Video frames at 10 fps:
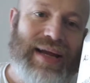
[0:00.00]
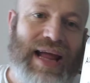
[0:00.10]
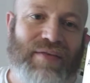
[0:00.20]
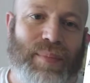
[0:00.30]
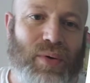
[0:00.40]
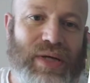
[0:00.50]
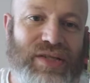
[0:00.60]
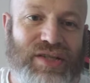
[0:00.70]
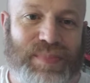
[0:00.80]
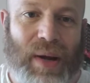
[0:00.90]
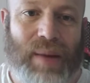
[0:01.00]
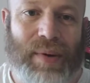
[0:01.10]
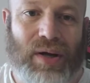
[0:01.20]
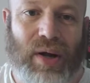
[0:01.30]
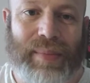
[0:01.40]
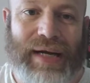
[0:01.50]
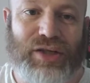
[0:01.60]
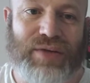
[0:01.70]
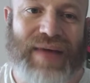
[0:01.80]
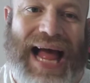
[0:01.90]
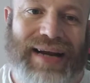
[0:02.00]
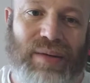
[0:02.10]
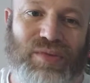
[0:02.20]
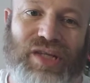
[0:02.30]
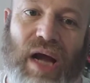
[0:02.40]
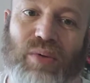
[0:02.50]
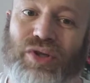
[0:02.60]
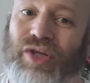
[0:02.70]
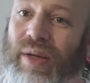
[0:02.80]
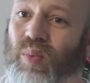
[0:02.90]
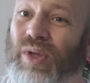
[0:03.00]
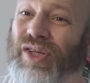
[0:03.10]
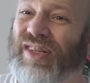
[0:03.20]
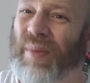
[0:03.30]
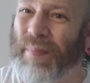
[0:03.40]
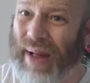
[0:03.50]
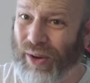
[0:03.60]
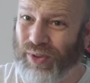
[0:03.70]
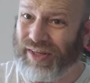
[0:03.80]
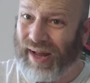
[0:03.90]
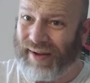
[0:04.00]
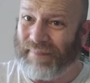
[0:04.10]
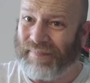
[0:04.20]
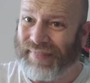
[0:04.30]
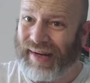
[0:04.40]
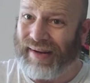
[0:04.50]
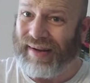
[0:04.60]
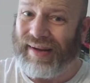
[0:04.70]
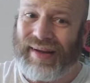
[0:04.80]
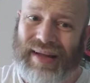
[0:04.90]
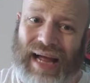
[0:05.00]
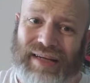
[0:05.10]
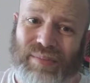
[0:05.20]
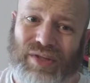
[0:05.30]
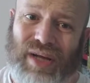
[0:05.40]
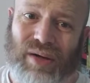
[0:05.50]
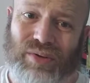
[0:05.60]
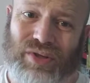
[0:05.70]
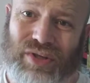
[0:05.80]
Nevermore is inspired by a combination of Adnams Ghost Ship, which is a belter. Adnams Ghost